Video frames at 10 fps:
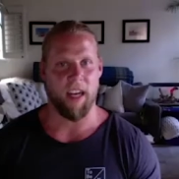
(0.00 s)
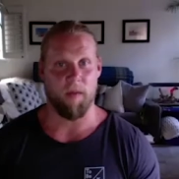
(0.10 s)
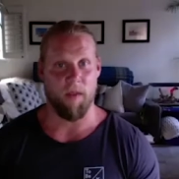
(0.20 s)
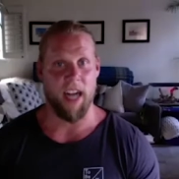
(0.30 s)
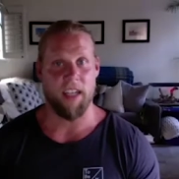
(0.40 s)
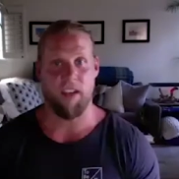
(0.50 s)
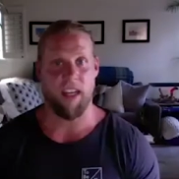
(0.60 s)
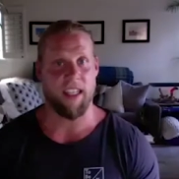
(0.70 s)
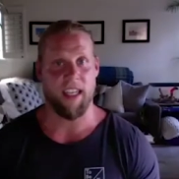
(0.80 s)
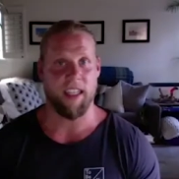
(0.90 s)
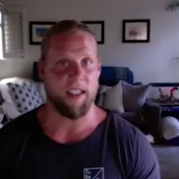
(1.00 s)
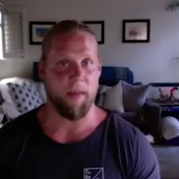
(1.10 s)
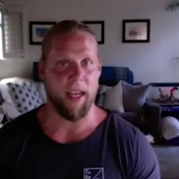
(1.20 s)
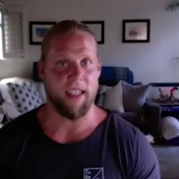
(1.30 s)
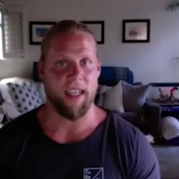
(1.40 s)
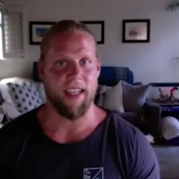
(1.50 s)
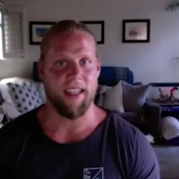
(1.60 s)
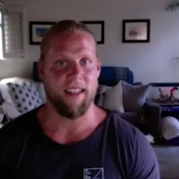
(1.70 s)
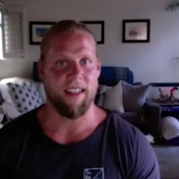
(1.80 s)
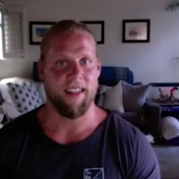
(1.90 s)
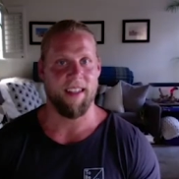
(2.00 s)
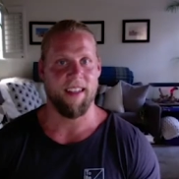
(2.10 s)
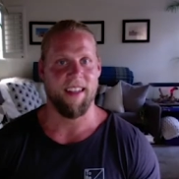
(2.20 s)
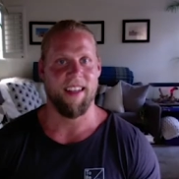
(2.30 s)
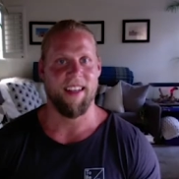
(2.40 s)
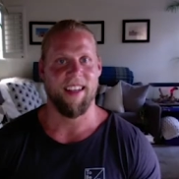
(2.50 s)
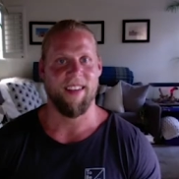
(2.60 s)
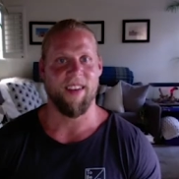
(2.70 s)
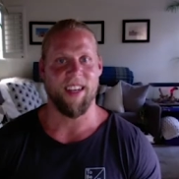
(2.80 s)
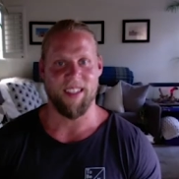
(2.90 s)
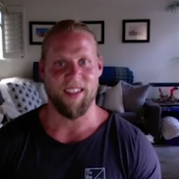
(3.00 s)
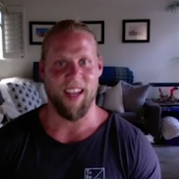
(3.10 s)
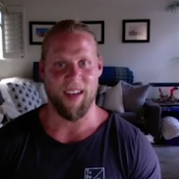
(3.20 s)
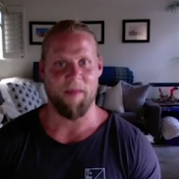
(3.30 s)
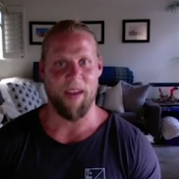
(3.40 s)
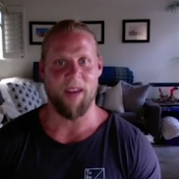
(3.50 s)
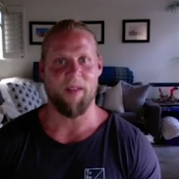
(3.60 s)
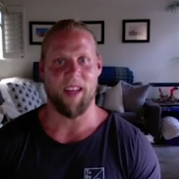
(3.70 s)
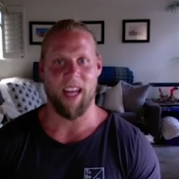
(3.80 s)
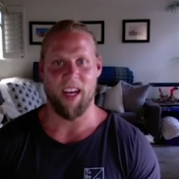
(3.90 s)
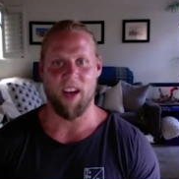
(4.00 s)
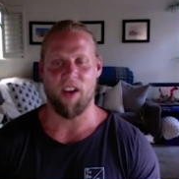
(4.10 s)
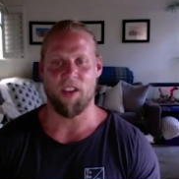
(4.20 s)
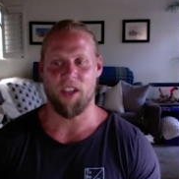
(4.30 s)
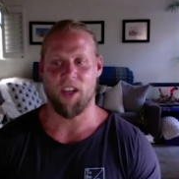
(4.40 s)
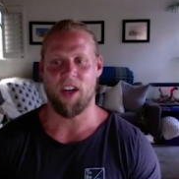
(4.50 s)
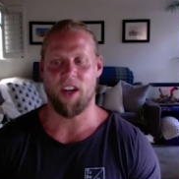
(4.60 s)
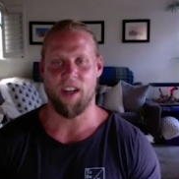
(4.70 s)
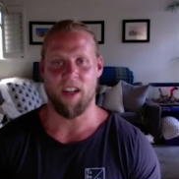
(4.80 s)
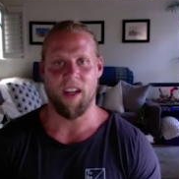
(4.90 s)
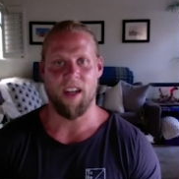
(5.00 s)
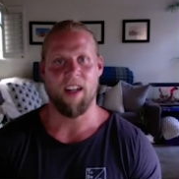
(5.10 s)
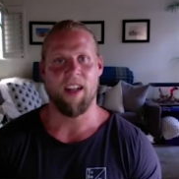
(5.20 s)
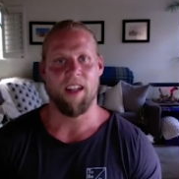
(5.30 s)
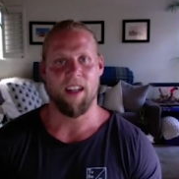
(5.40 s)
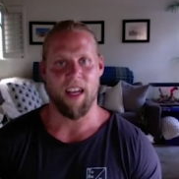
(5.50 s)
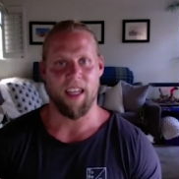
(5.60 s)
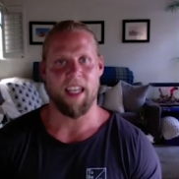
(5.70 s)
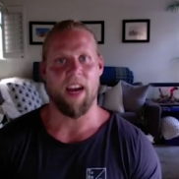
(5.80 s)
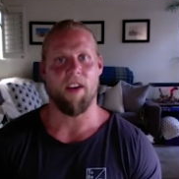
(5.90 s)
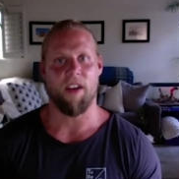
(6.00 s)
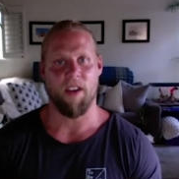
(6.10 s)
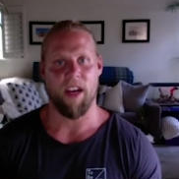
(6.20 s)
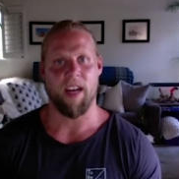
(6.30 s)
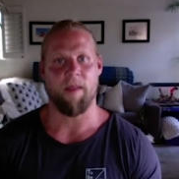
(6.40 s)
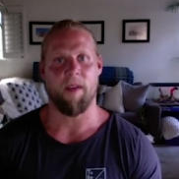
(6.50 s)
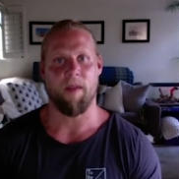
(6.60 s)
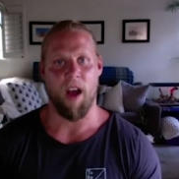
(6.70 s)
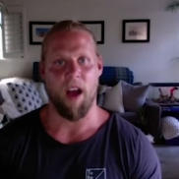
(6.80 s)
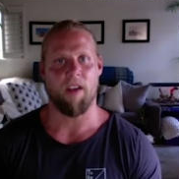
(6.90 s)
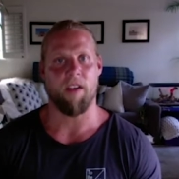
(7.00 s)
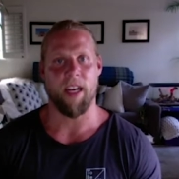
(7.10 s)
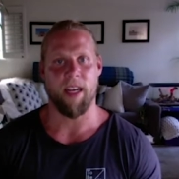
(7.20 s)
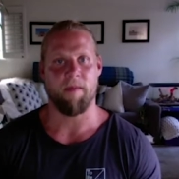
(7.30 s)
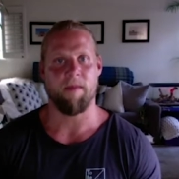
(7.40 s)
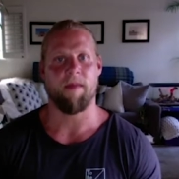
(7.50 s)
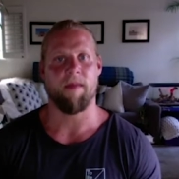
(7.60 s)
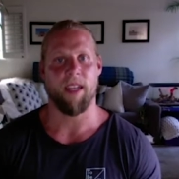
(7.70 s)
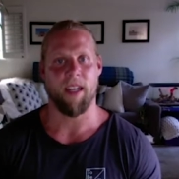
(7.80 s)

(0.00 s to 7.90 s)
ranch dressing is amazing when it's like made with like cultured, like sour cream and raw cream. You know,